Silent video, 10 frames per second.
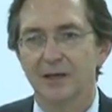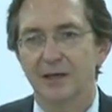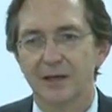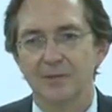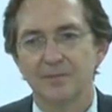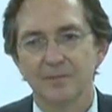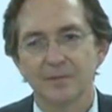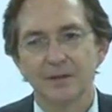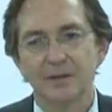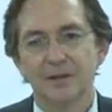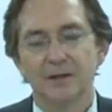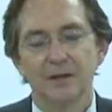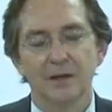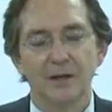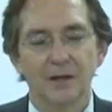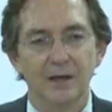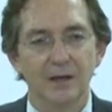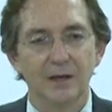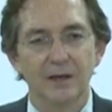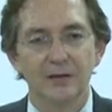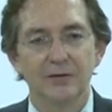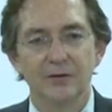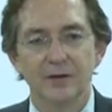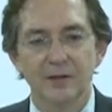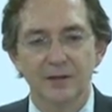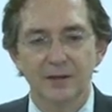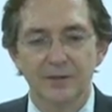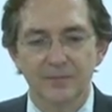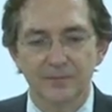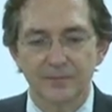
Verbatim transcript: um, uh, to the um,